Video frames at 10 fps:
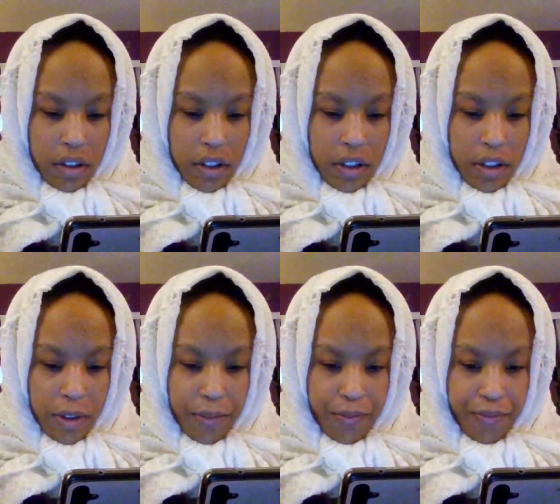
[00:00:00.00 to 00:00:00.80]

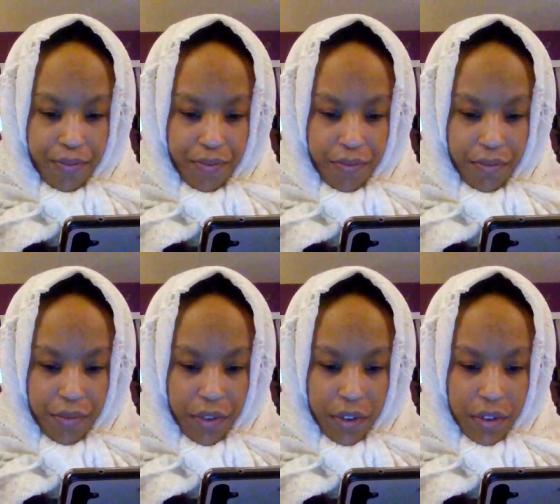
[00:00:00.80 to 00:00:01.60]
Um
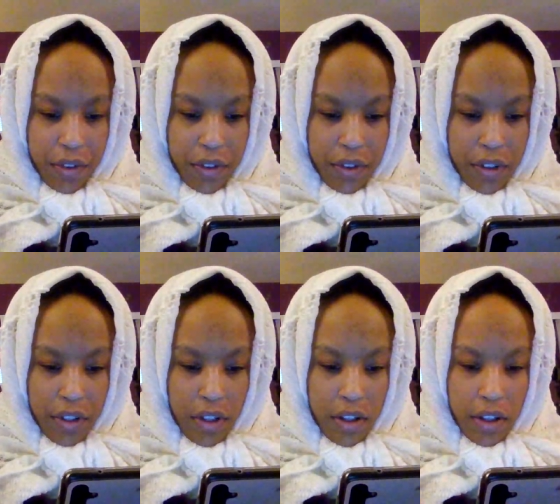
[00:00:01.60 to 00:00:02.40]
and